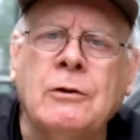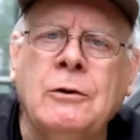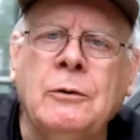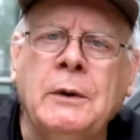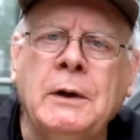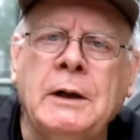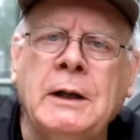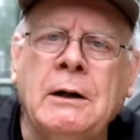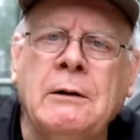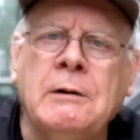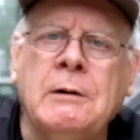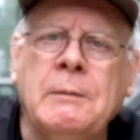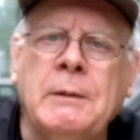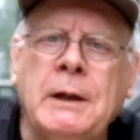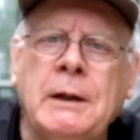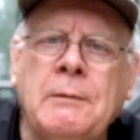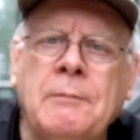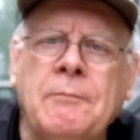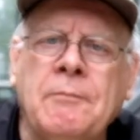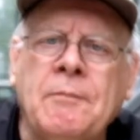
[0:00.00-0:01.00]
cooling down a
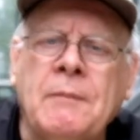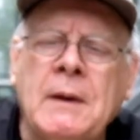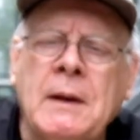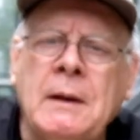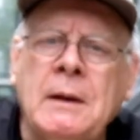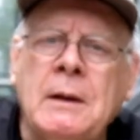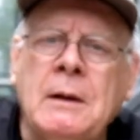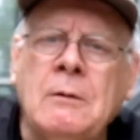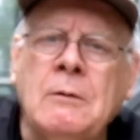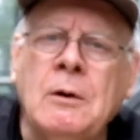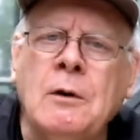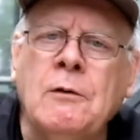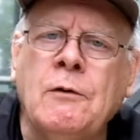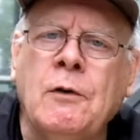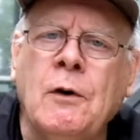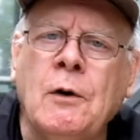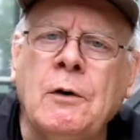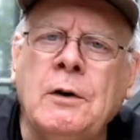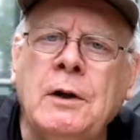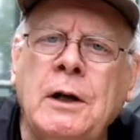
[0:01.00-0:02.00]
bit. Look
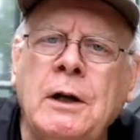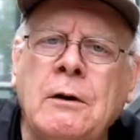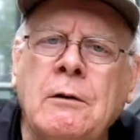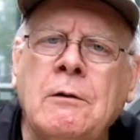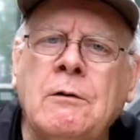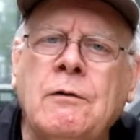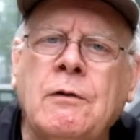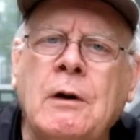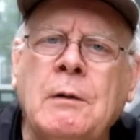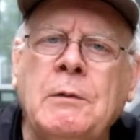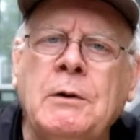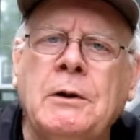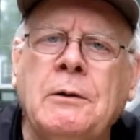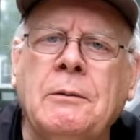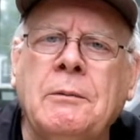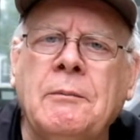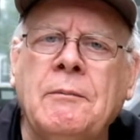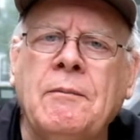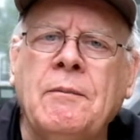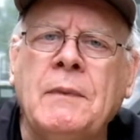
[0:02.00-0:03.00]
forward to hearing from
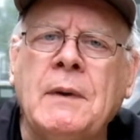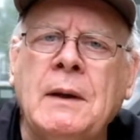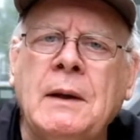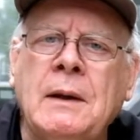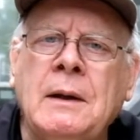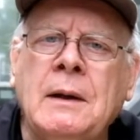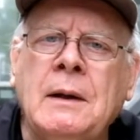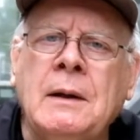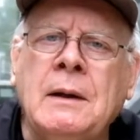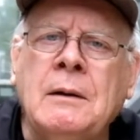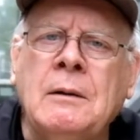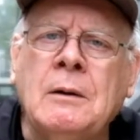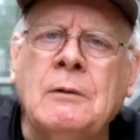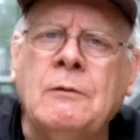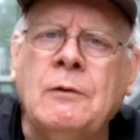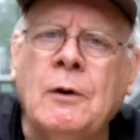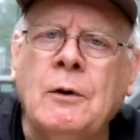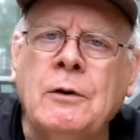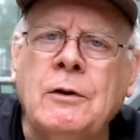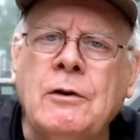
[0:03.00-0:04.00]
you.
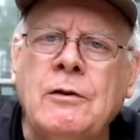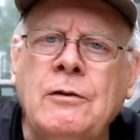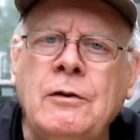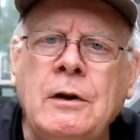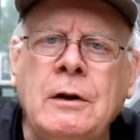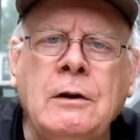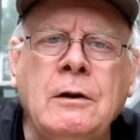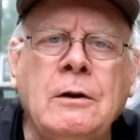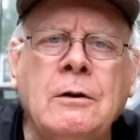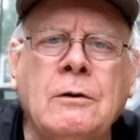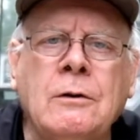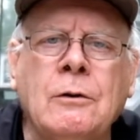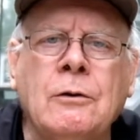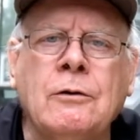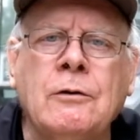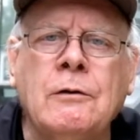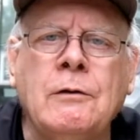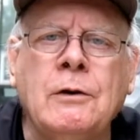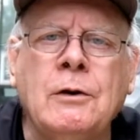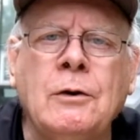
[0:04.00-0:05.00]
Look forward to seeing you,
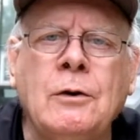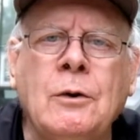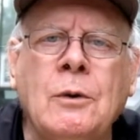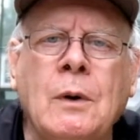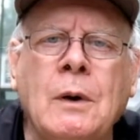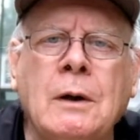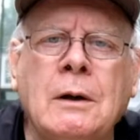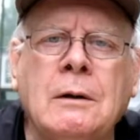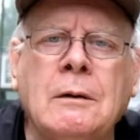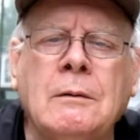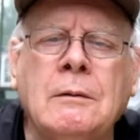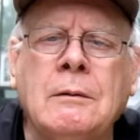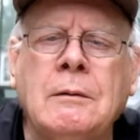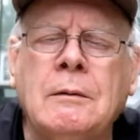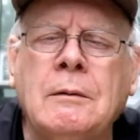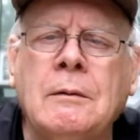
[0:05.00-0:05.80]
those of you who are